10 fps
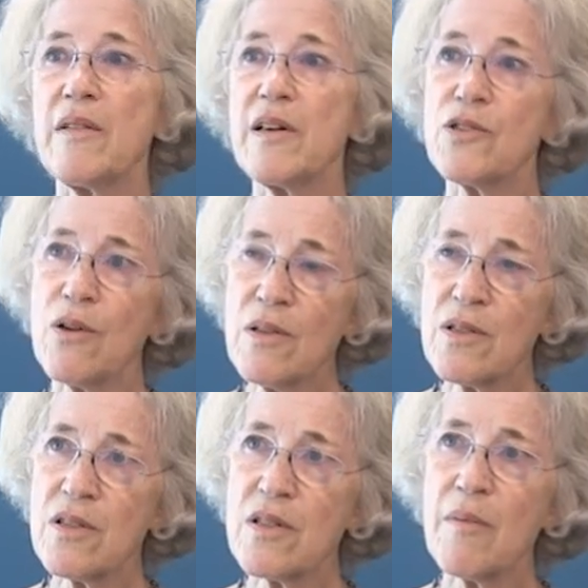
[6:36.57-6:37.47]
There's
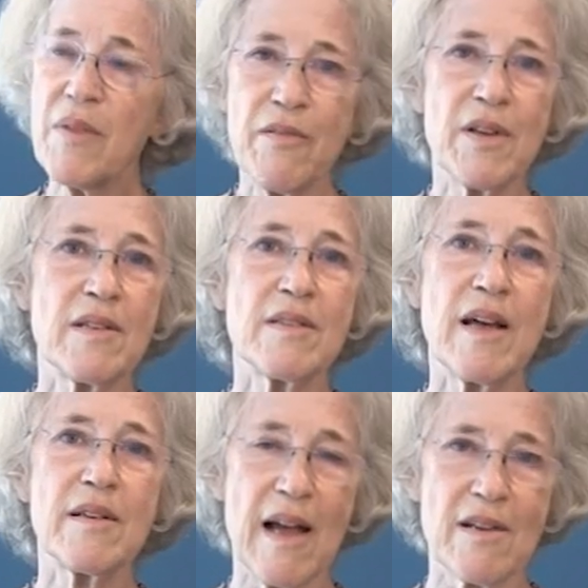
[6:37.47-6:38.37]
also some evidence
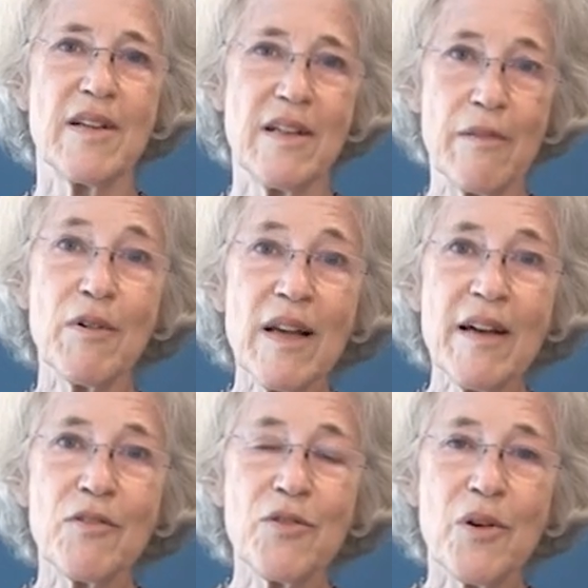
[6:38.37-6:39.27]
that actually they would
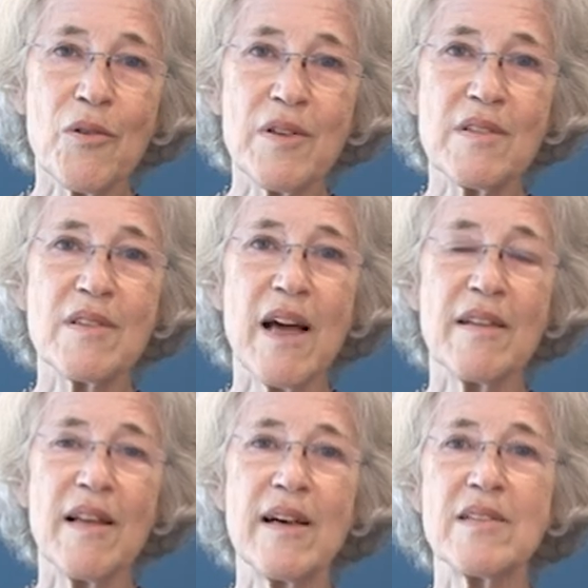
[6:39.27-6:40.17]
like to know this,
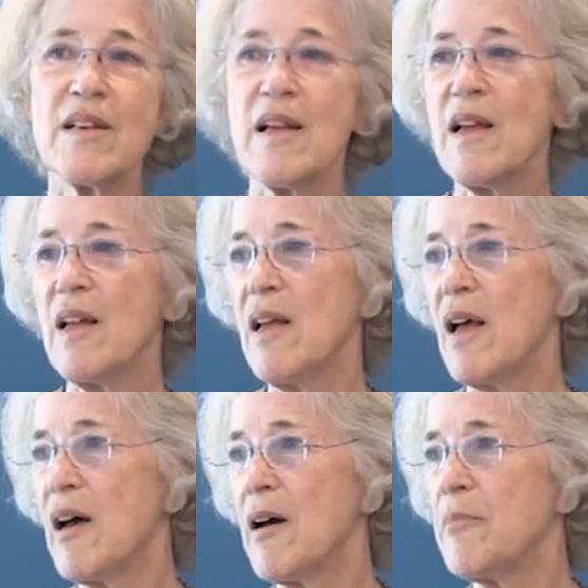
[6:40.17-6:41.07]
and that
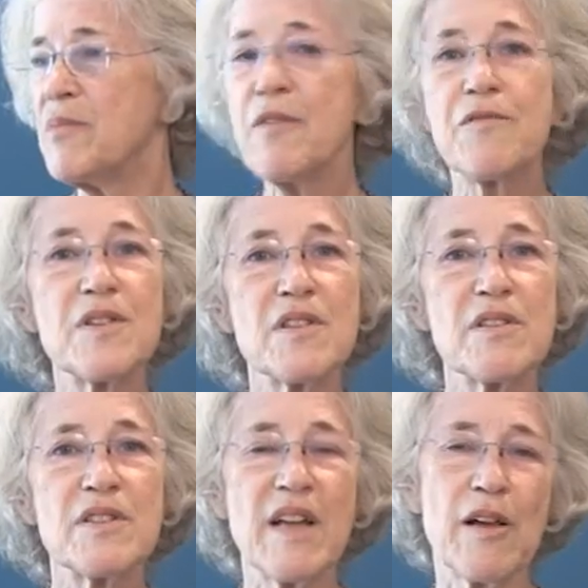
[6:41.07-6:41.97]
different
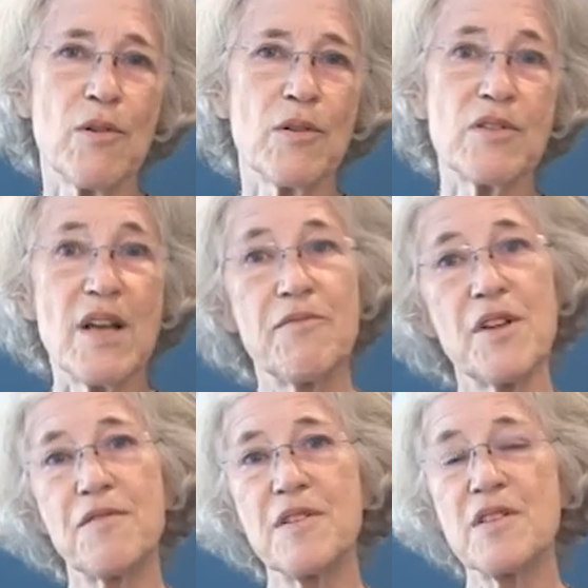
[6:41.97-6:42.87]
stakeholders have
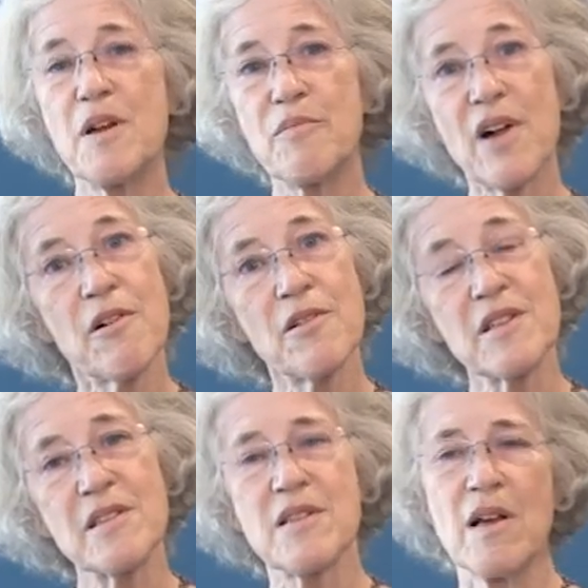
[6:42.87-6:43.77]
different
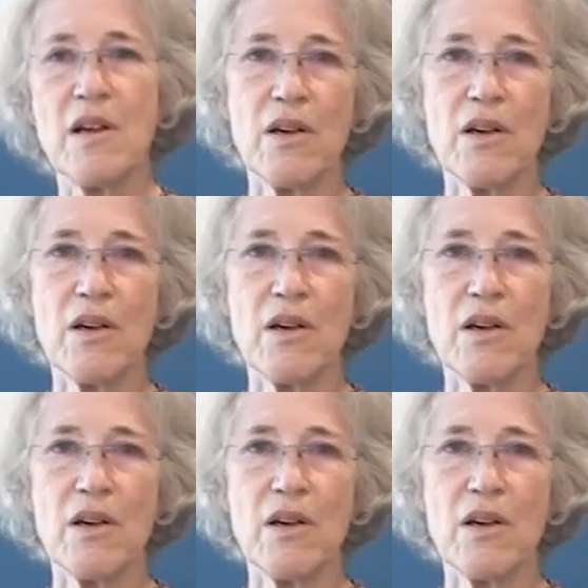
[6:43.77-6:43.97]
priorities.